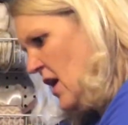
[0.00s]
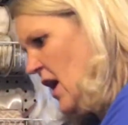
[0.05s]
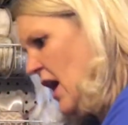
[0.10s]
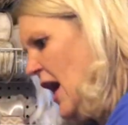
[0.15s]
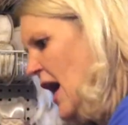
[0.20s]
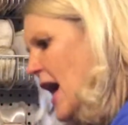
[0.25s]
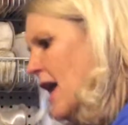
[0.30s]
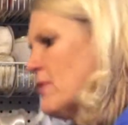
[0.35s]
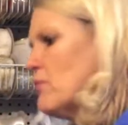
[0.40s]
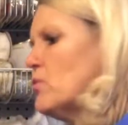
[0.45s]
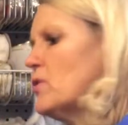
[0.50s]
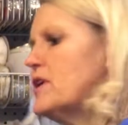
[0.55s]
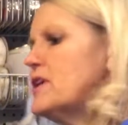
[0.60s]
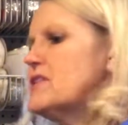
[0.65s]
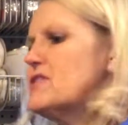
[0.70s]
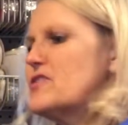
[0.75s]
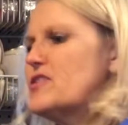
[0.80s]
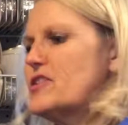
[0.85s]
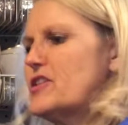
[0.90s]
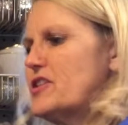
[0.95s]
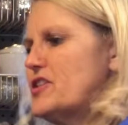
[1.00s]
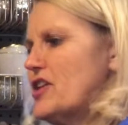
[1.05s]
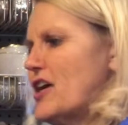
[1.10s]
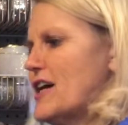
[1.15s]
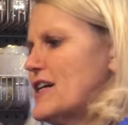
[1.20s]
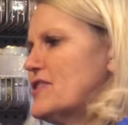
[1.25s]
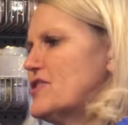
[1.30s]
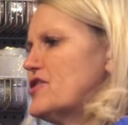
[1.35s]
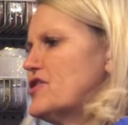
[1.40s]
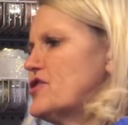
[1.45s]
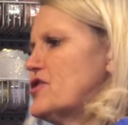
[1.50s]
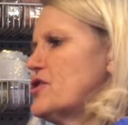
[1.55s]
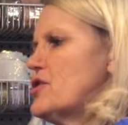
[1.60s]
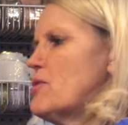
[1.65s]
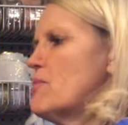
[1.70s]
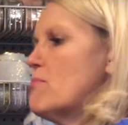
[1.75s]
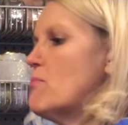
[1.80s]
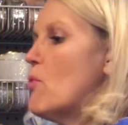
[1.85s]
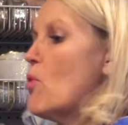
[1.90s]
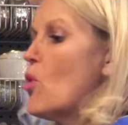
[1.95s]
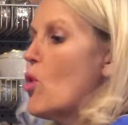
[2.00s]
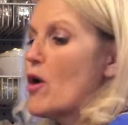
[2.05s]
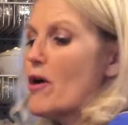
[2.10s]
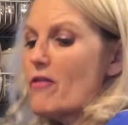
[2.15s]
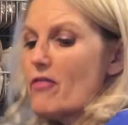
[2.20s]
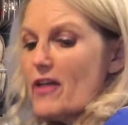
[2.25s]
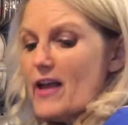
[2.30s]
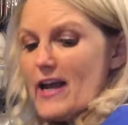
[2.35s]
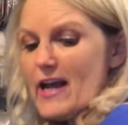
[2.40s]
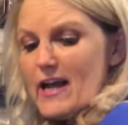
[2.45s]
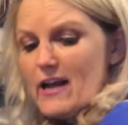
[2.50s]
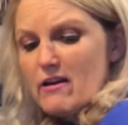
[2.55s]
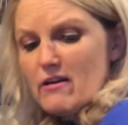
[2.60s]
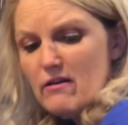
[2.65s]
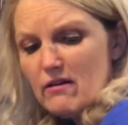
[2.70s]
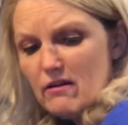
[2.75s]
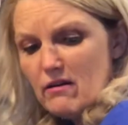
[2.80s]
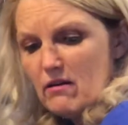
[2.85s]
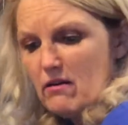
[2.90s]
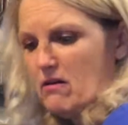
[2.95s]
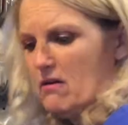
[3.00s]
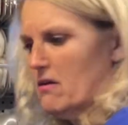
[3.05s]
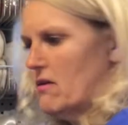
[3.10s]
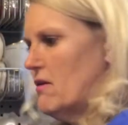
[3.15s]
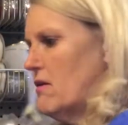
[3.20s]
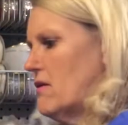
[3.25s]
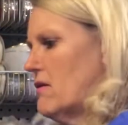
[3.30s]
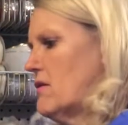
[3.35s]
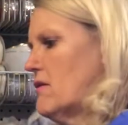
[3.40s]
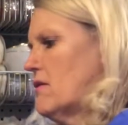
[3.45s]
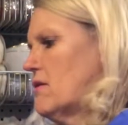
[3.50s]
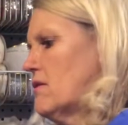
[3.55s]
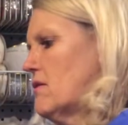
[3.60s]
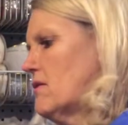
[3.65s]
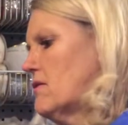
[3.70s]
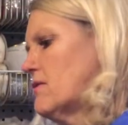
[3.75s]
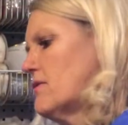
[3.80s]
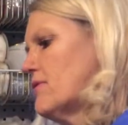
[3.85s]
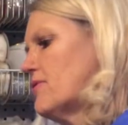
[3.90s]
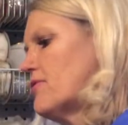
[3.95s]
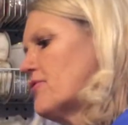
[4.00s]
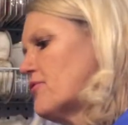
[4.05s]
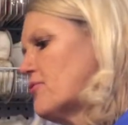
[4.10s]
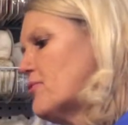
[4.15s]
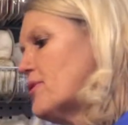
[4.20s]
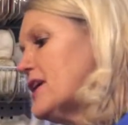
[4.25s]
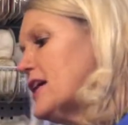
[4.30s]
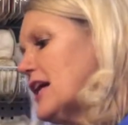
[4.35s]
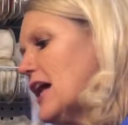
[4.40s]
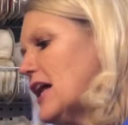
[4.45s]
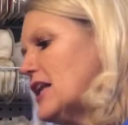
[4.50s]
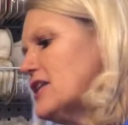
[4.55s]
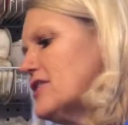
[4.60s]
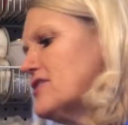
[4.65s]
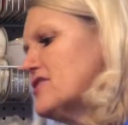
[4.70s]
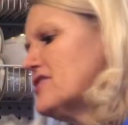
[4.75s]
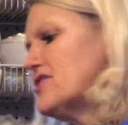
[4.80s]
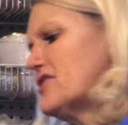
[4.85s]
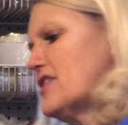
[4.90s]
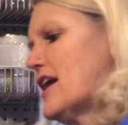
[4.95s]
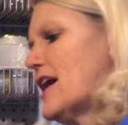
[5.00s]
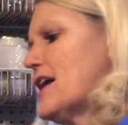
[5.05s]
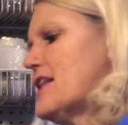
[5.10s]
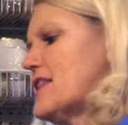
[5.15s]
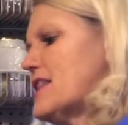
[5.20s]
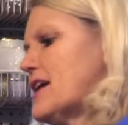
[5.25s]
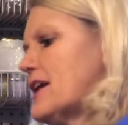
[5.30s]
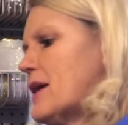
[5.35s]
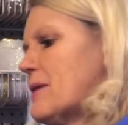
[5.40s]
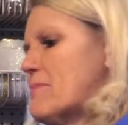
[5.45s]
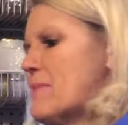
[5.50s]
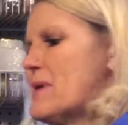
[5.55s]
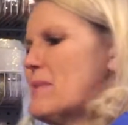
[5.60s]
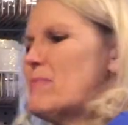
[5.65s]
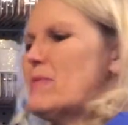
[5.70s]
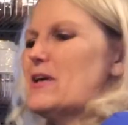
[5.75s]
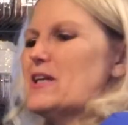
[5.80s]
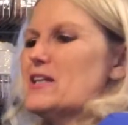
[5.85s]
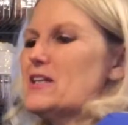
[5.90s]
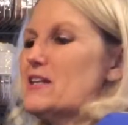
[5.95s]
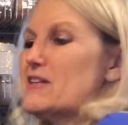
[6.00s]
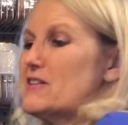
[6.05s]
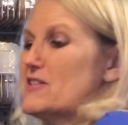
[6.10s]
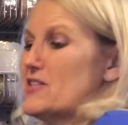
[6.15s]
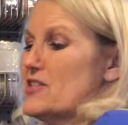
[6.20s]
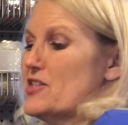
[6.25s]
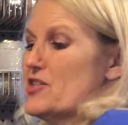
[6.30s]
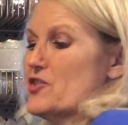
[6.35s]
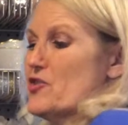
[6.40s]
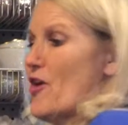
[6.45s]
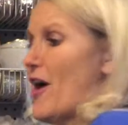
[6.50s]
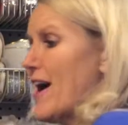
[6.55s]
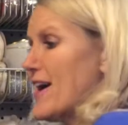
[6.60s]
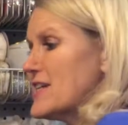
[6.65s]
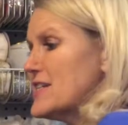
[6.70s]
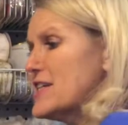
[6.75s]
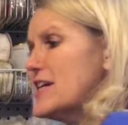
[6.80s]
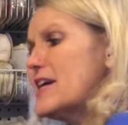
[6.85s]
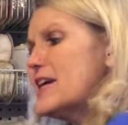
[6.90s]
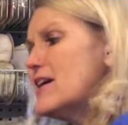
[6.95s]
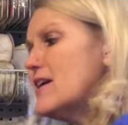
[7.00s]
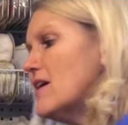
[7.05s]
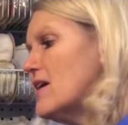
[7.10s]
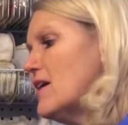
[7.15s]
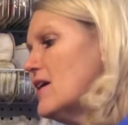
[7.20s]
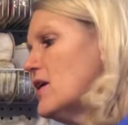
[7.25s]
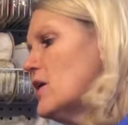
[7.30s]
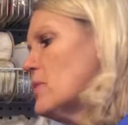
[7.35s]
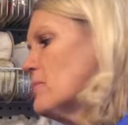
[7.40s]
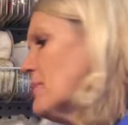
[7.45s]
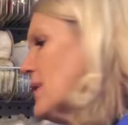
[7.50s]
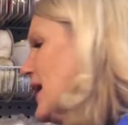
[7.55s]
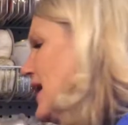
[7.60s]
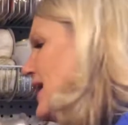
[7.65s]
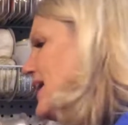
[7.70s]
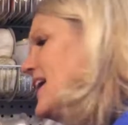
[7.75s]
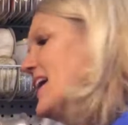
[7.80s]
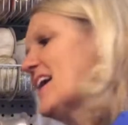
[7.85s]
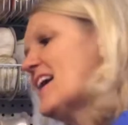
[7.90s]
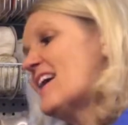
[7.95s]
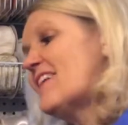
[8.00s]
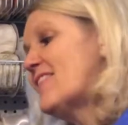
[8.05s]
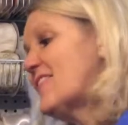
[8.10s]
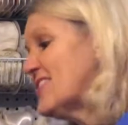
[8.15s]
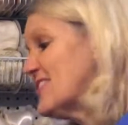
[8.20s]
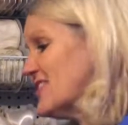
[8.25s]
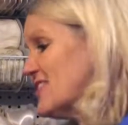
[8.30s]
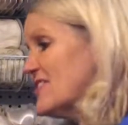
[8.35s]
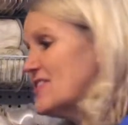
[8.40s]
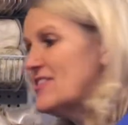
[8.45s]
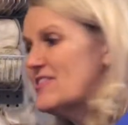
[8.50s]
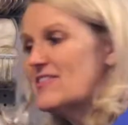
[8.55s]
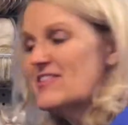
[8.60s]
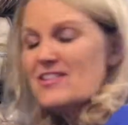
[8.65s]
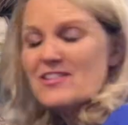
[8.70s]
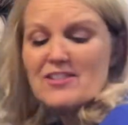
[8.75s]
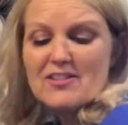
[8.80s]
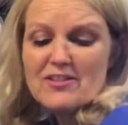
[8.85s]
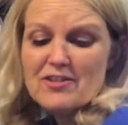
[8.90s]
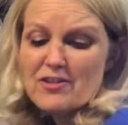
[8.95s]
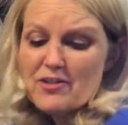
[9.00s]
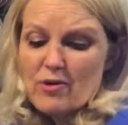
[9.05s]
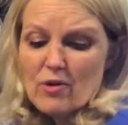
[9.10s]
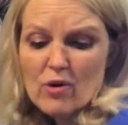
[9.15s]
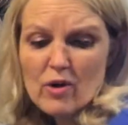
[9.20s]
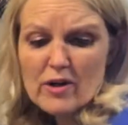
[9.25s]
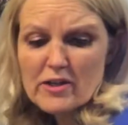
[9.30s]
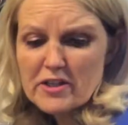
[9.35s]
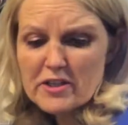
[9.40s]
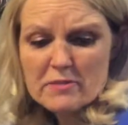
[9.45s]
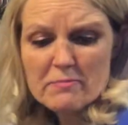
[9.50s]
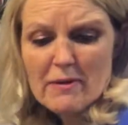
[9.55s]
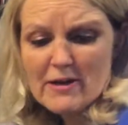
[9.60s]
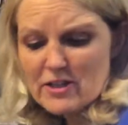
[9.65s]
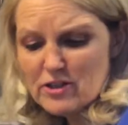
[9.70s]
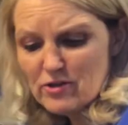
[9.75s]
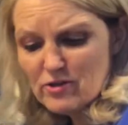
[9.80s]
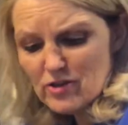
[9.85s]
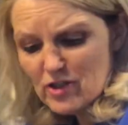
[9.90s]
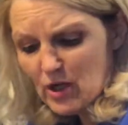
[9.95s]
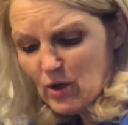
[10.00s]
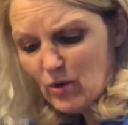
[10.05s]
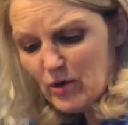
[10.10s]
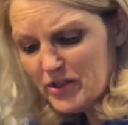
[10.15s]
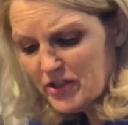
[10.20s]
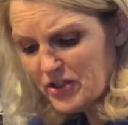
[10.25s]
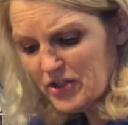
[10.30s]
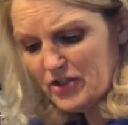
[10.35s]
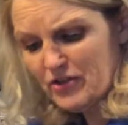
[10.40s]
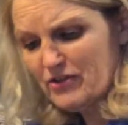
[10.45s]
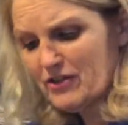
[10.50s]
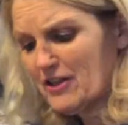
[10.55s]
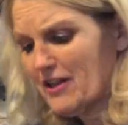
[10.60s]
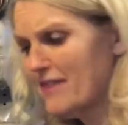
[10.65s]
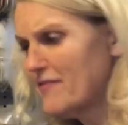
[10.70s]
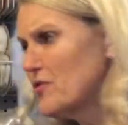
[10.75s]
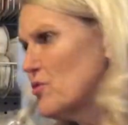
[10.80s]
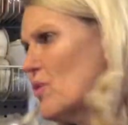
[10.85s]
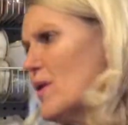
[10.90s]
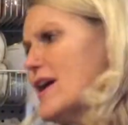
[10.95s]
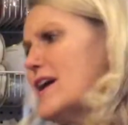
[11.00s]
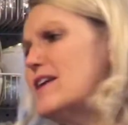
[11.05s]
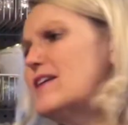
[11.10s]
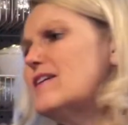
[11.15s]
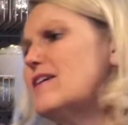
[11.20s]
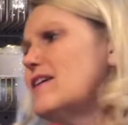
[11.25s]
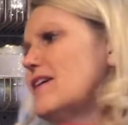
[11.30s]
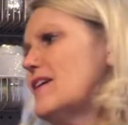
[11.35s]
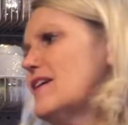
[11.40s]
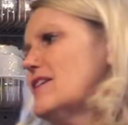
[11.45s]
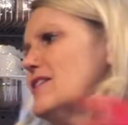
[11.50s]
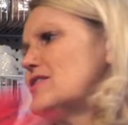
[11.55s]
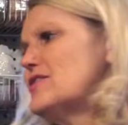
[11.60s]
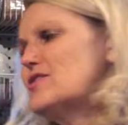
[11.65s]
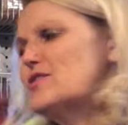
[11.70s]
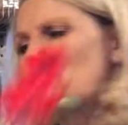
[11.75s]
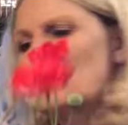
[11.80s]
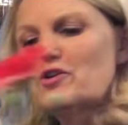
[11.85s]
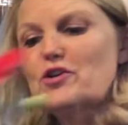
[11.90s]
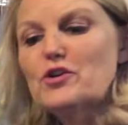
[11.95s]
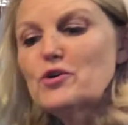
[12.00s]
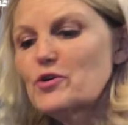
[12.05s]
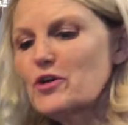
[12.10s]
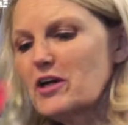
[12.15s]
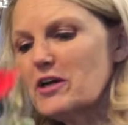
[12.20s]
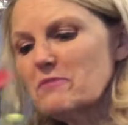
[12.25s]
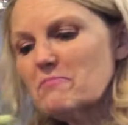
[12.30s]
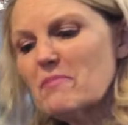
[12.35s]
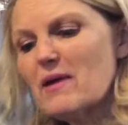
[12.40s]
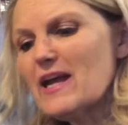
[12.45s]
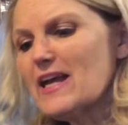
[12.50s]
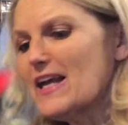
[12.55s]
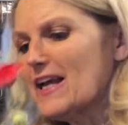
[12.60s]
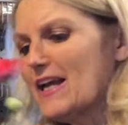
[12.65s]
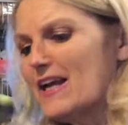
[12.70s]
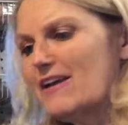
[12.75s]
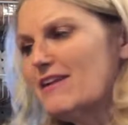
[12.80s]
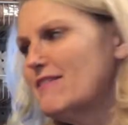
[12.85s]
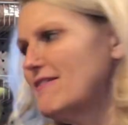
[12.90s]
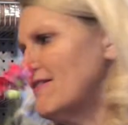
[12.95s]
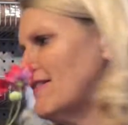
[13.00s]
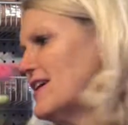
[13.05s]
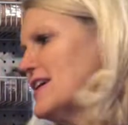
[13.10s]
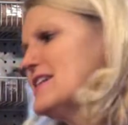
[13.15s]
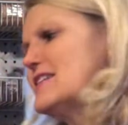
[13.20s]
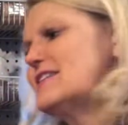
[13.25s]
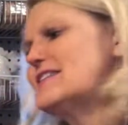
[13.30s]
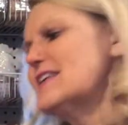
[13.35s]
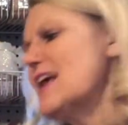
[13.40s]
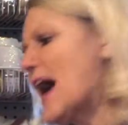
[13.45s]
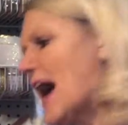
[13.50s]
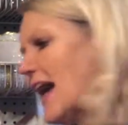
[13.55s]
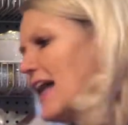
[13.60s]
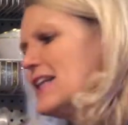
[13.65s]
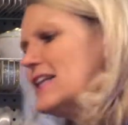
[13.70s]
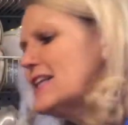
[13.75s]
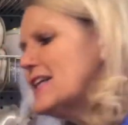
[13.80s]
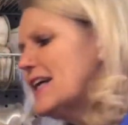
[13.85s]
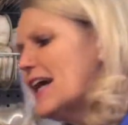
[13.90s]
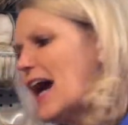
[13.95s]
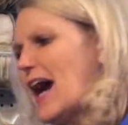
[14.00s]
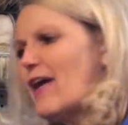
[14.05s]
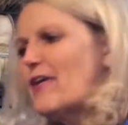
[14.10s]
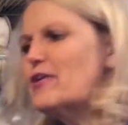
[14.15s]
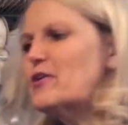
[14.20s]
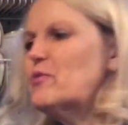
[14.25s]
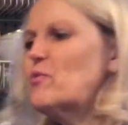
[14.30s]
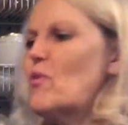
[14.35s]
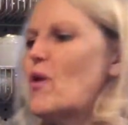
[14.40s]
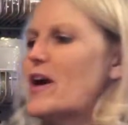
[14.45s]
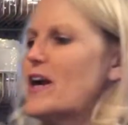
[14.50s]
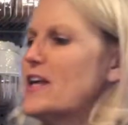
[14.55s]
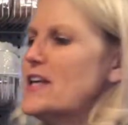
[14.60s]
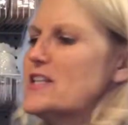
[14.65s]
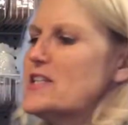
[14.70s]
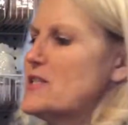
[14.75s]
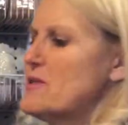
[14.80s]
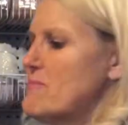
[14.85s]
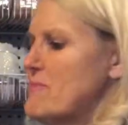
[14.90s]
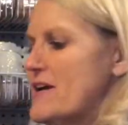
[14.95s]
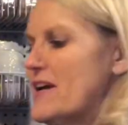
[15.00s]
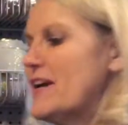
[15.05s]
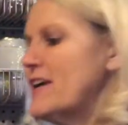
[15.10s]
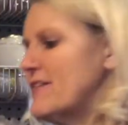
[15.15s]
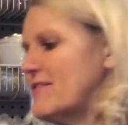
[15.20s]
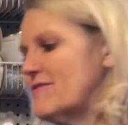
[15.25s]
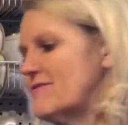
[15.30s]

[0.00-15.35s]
I wouldn't suggest more than 3 colors. I think it might be a little distracting. But again, this is your special token to your loved one, so you can make it exactly how you want it to be.